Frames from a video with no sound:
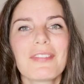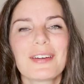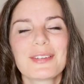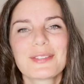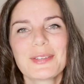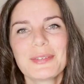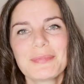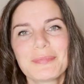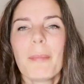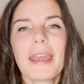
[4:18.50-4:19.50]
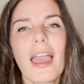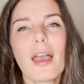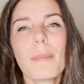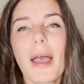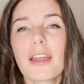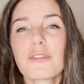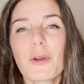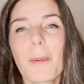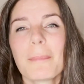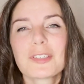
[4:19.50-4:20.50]
very soon. But yeah, apart
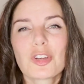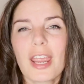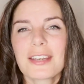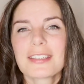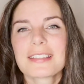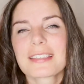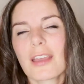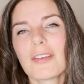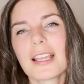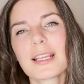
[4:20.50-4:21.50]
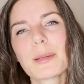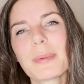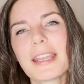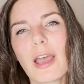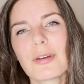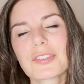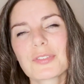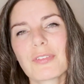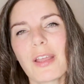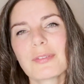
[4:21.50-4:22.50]
from trying to discover a little bit our
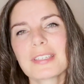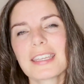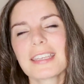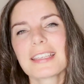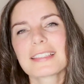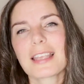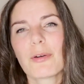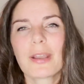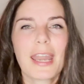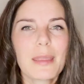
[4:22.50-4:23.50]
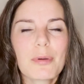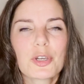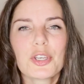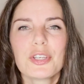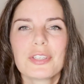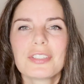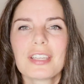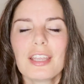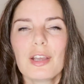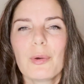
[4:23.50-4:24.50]
surroundings, our neighborhood,
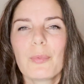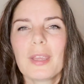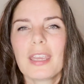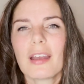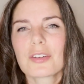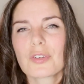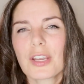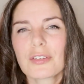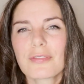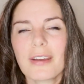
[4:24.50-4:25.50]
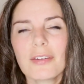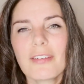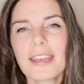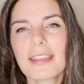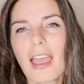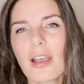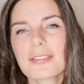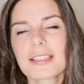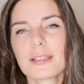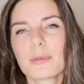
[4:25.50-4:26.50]
we are trying to renovate the
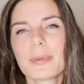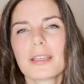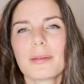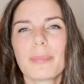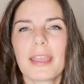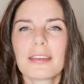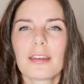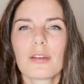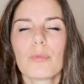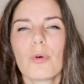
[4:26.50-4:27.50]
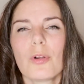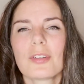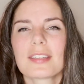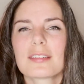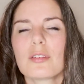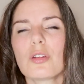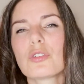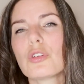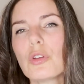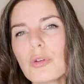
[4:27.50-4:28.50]
house a little bit, painting the walls. It's
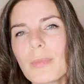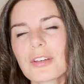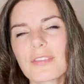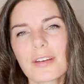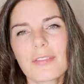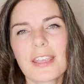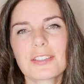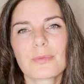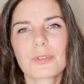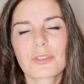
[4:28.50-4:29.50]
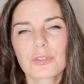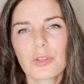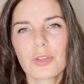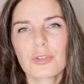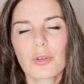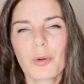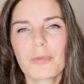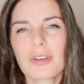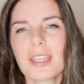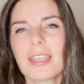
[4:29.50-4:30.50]
not too much renovation, which is good. So
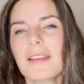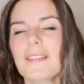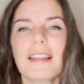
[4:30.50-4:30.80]
hopefully